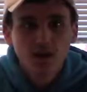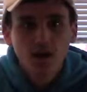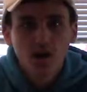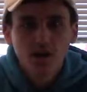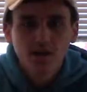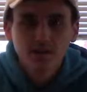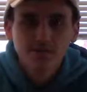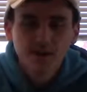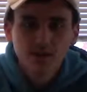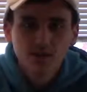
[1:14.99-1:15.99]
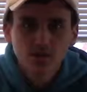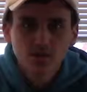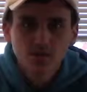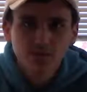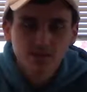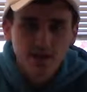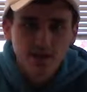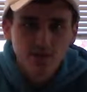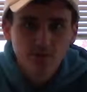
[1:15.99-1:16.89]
A key factor when deciding